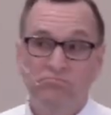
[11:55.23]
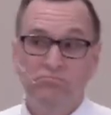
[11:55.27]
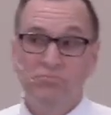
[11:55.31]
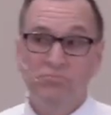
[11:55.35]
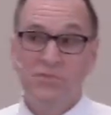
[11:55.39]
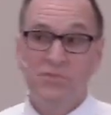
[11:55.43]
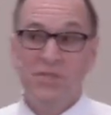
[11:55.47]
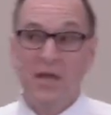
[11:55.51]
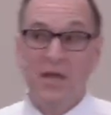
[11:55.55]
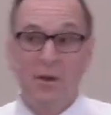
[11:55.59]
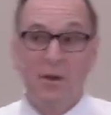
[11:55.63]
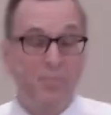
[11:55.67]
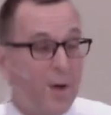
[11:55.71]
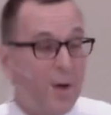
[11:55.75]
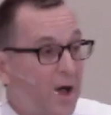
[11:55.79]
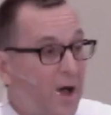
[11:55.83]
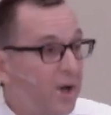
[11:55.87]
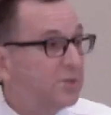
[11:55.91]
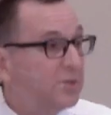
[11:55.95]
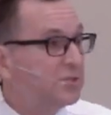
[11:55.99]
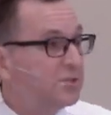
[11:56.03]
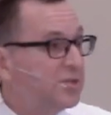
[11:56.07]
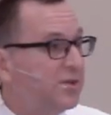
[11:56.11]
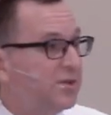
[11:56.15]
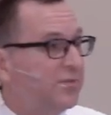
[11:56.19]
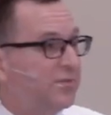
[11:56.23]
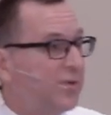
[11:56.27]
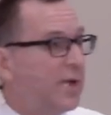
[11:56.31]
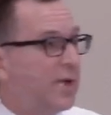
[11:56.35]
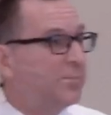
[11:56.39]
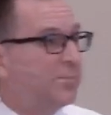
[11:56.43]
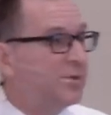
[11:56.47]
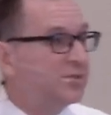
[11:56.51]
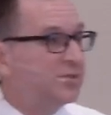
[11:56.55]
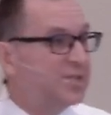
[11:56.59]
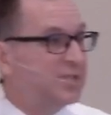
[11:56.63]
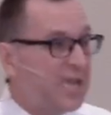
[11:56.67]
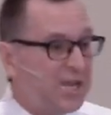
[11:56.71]
It's not a positive
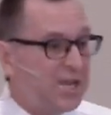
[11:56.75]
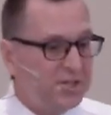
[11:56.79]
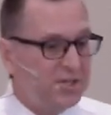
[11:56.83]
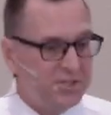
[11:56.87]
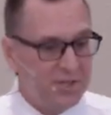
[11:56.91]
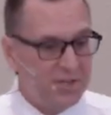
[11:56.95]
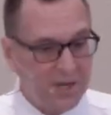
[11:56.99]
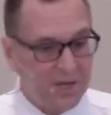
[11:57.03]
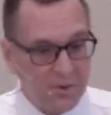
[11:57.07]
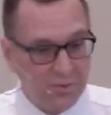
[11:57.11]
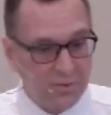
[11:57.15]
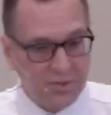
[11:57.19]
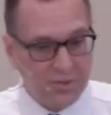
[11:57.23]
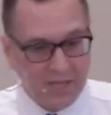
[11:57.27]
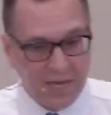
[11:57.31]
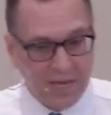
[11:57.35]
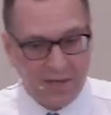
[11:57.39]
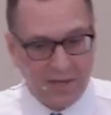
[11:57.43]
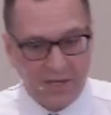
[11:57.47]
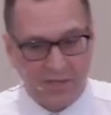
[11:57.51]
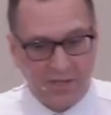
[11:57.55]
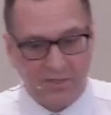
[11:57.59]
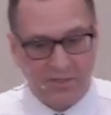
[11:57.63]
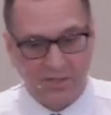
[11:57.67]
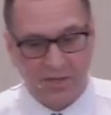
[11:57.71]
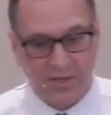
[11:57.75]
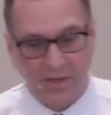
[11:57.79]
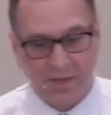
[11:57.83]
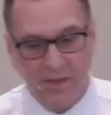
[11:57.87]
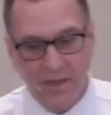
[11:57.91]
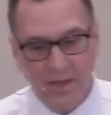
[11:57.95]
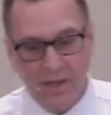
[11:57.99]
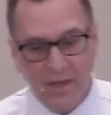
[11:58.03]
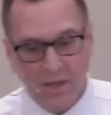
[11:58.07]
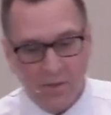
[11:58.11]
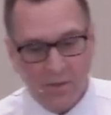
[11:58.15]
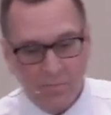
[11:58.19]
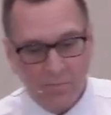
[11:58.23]
reputation. I don't think I need to
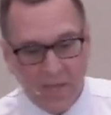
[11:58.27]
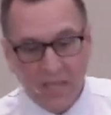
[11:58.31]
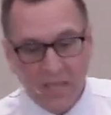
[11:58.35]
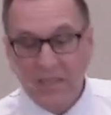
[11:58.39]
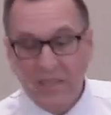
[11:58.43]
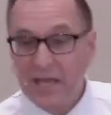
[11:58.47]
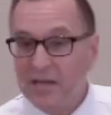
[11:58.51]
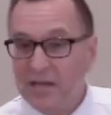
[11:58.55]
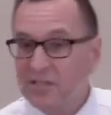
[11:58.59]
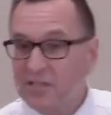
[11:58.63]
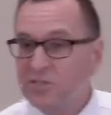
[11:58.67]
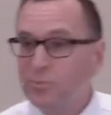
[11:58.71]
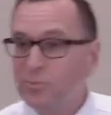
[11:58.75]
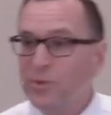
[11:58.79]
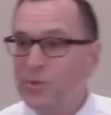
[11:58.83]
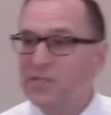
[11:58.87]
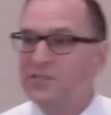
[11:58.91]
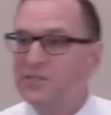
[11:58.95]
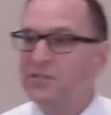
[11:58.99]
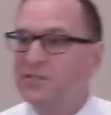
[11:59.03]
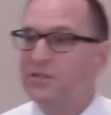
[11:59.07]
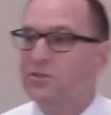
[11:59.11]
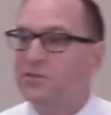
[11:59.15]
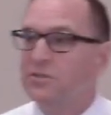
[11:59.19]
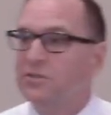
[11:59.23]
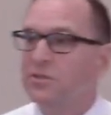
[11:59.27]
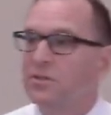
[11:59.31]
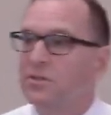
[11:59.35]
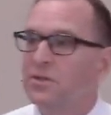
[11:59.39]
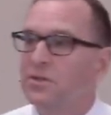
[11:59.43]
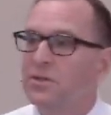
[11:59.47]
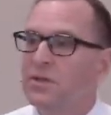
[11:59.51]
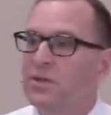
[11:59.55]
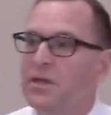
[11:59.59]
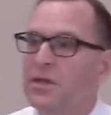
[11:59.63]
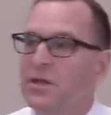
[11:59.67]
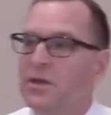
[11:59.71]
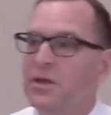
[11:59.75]
make that explicit.
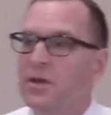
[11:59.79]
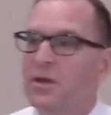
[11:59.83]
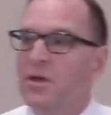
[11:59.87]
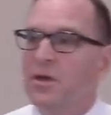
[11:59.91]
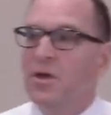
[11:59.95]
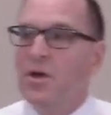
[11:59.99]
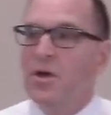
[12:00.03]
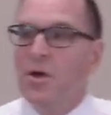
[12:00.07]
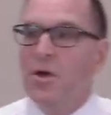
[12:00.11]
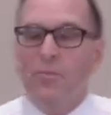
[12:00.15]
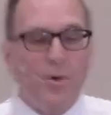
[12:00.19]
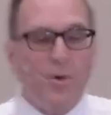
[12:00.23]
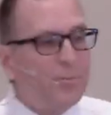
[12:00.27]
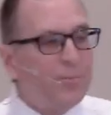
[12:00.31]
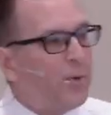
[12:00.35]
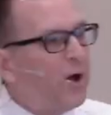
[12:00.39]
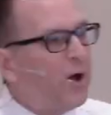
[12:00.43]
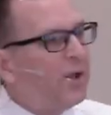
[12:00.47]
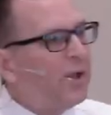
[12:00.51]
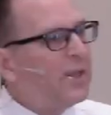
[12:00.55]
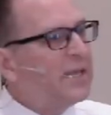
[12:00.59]
But Paul